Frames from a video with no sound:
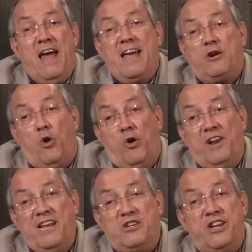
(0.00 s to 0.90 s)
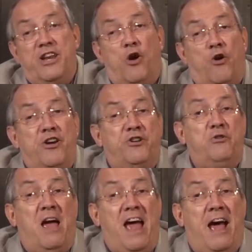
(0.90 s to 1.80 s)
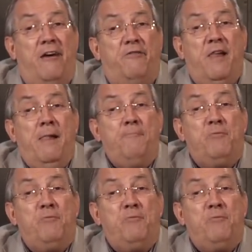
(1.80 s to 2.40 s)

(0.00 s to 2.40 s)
a coalition in order to have